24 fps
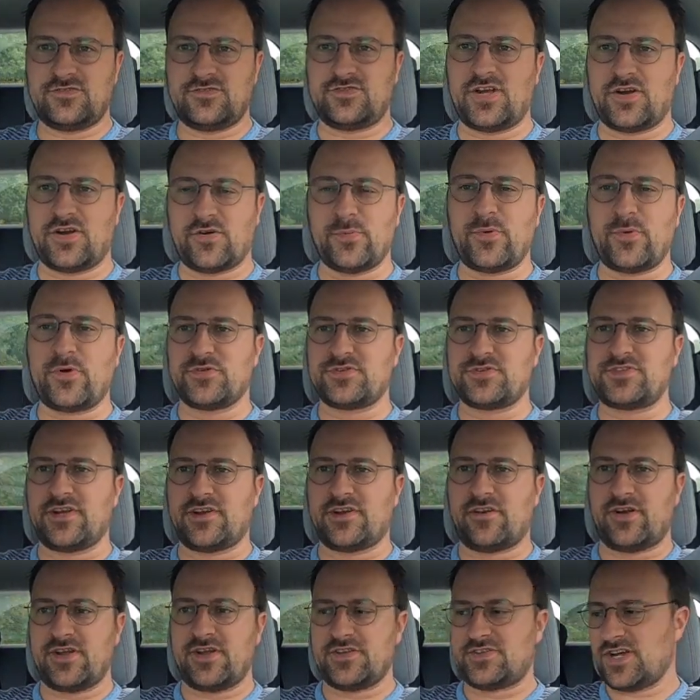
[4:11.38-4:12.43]
General Motors
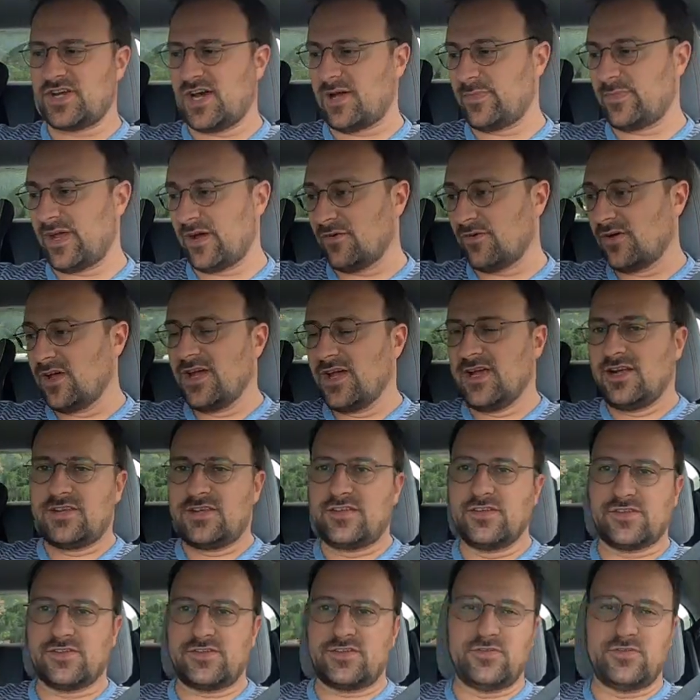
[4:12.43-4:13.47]
did a great job. Now
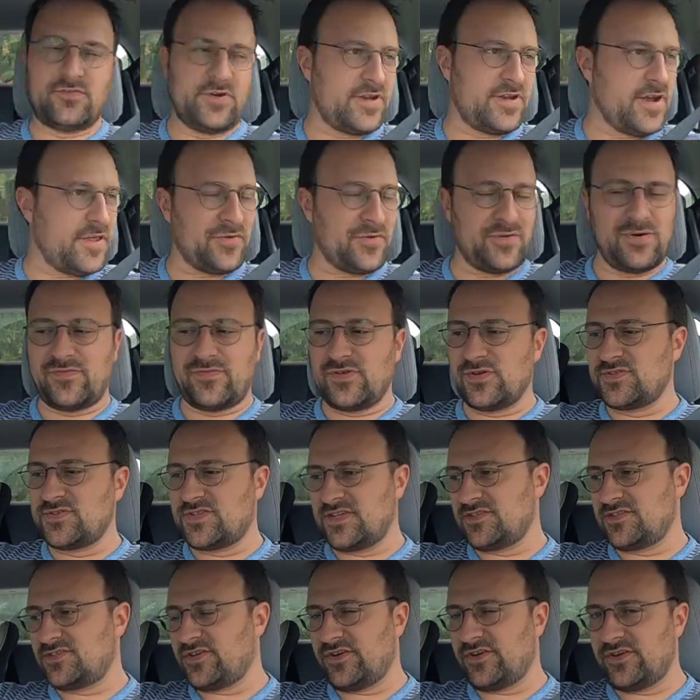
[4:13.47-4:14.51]
you'll read other reviews.
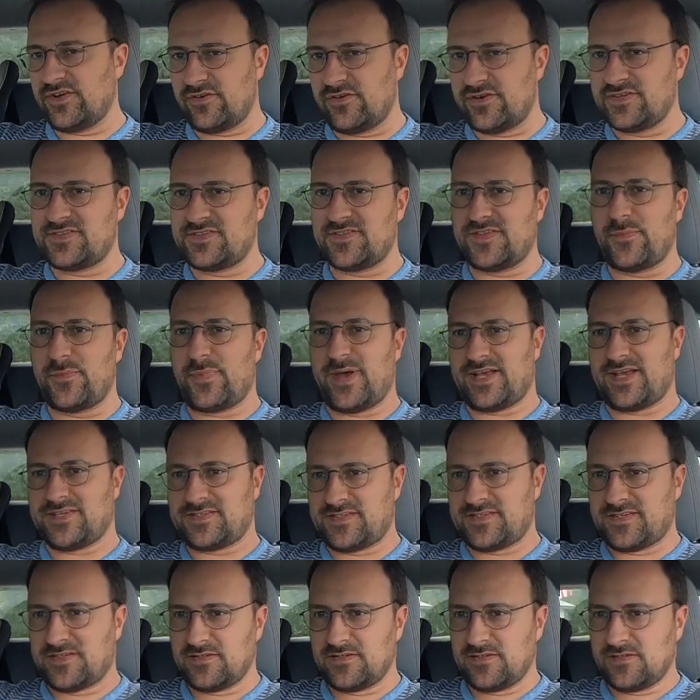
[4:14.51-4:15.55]
The interior isn't the
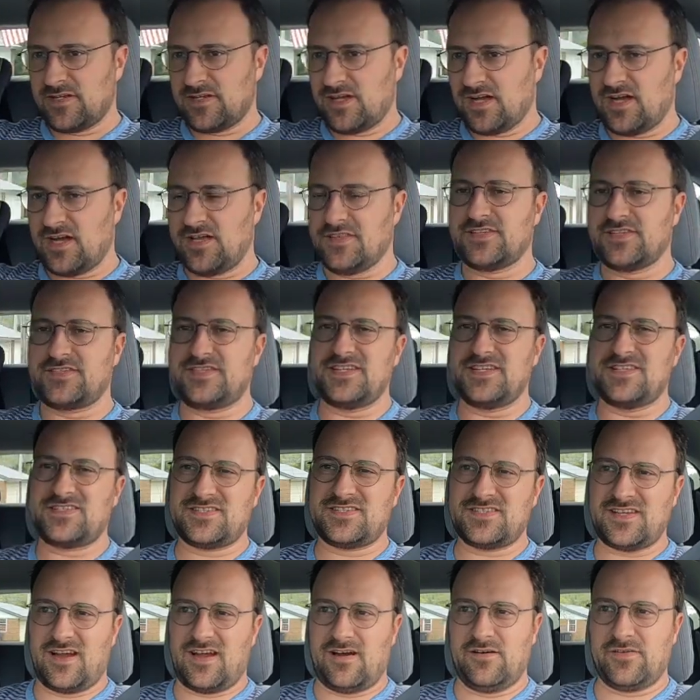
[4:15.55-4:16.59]
best. The
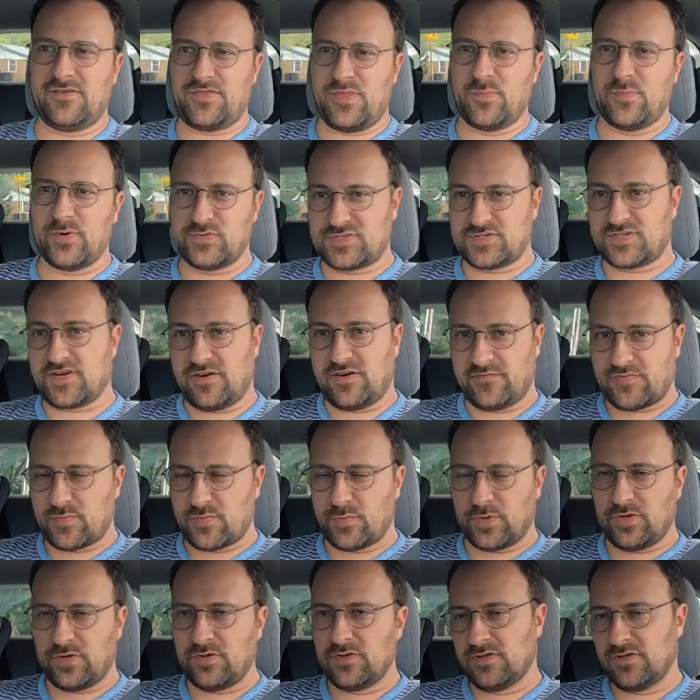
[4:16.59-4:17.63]
seats aren't the most
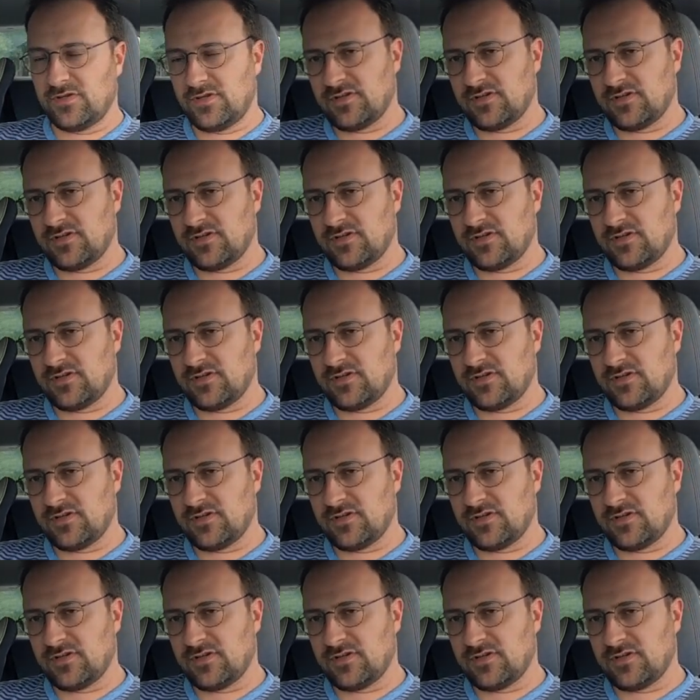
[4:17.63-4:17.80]
comfortable.